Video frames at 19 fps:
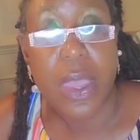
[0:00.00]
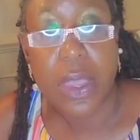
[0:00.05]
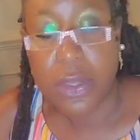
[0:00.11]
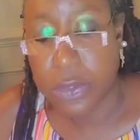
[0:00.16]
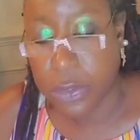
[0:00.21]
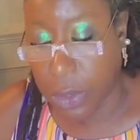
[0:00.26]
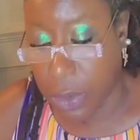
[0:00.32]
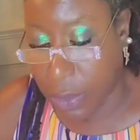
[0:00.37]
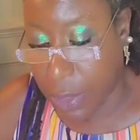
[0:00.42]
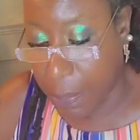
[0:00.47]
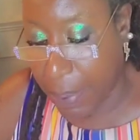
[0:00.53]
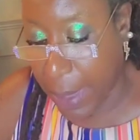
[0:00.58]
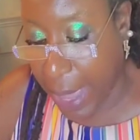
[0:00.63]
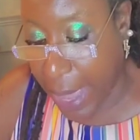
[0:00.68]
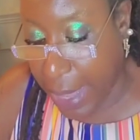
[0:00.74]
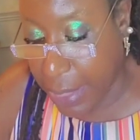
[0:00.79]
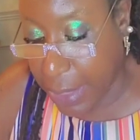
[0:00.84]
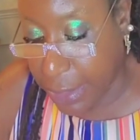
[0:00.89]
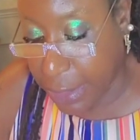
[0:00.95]
So the
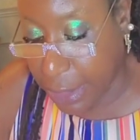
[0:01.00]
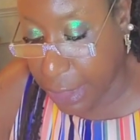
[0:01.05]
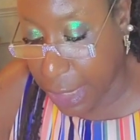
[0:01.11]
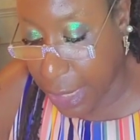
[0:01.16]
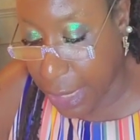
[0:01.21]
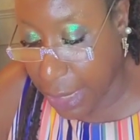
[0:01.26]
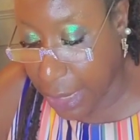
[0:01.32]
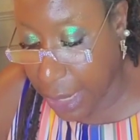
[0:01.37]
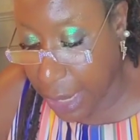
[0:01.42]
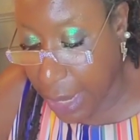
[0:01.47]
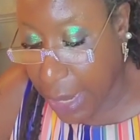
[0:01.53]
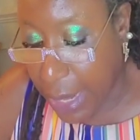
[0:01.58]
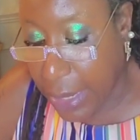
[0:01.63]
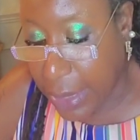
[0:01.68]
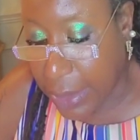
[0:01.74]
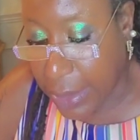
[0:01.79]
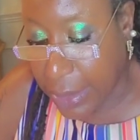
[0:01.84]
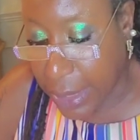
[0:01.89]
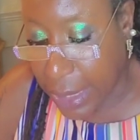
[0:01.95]
pathogen
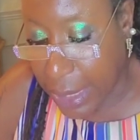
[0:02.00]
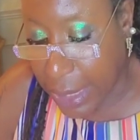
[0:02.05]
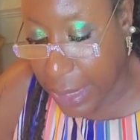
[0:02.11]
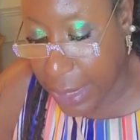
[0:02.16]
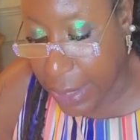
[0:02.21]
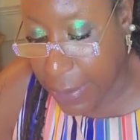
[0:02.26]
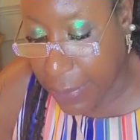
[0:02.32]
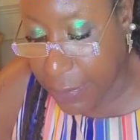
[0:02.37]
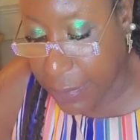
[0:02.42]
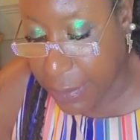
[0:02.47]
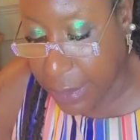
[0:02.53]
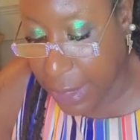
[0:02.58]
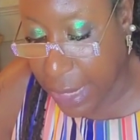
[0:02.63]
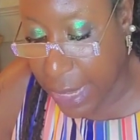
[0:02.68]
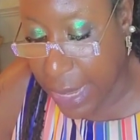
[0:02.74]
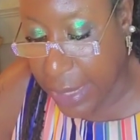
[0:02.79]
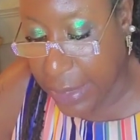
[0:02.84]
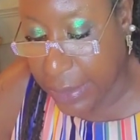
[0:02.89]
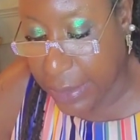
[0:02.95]
lives
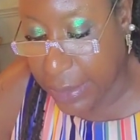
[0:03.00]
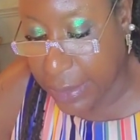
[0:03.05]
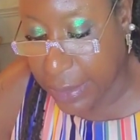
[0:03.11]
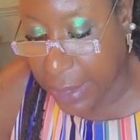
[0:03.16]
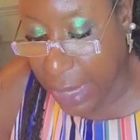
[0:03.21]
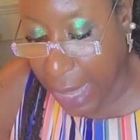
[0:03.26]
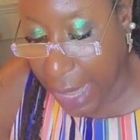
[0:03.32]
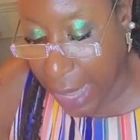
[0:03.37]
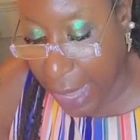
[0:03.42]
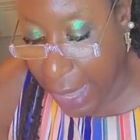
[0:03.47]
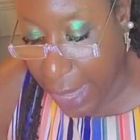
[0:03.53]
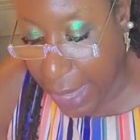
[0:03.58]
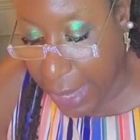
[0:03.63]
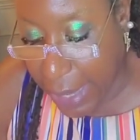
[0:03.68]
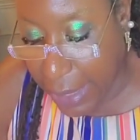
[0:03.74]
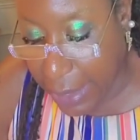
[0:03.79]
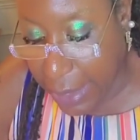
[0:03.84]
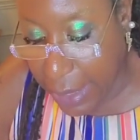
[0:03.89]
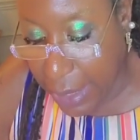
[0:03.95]

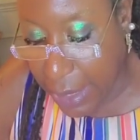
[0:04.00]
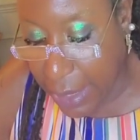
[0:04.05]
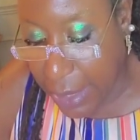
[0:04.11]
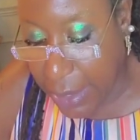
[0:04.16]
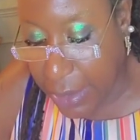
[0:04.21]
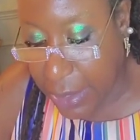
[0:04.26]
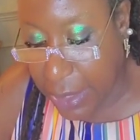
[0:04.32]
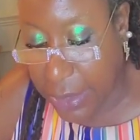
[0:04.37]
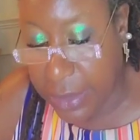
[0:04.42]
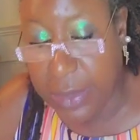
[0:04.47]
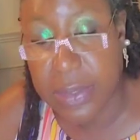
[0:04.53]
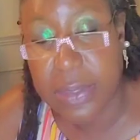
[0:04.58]
inside the